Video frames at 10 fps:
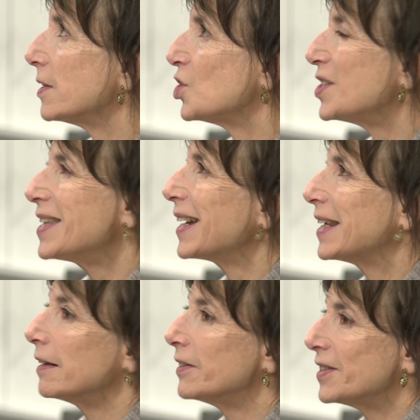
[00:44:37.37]
she's
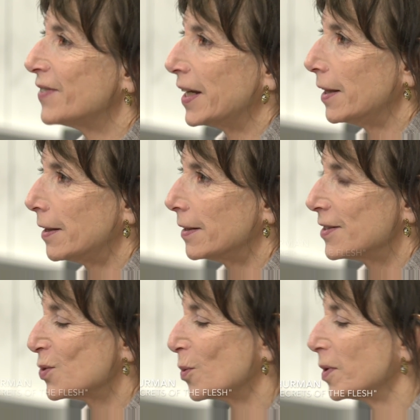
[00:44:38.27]
not guilty of anything,
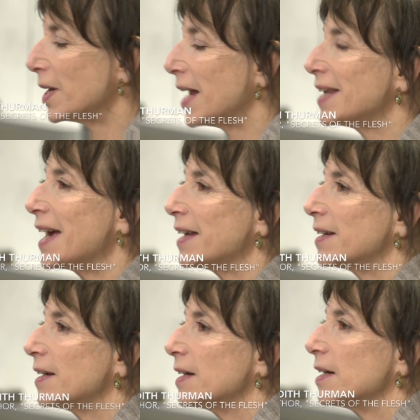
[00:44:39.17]
this woman, and
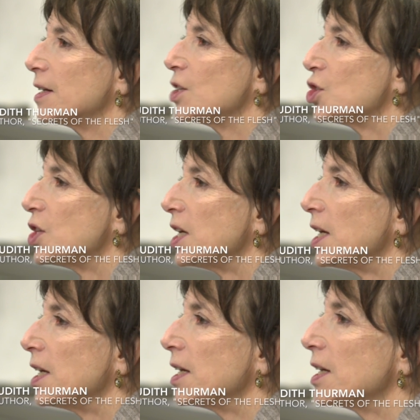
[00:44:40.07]
yet
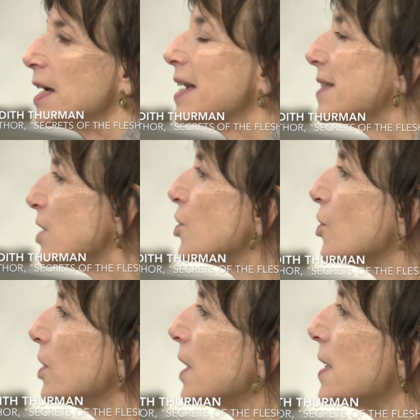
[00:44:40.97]
she has
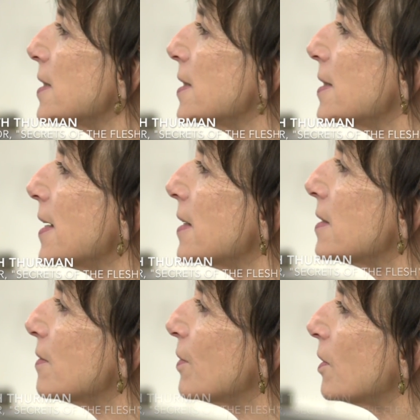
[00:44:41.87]
internalized the
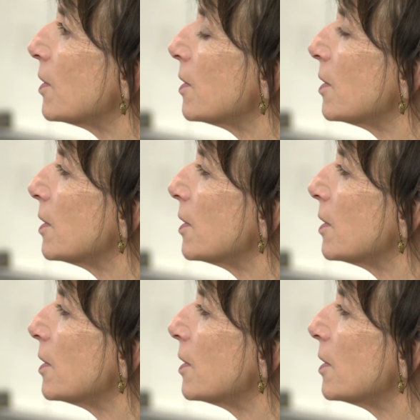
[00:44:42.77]
sense of her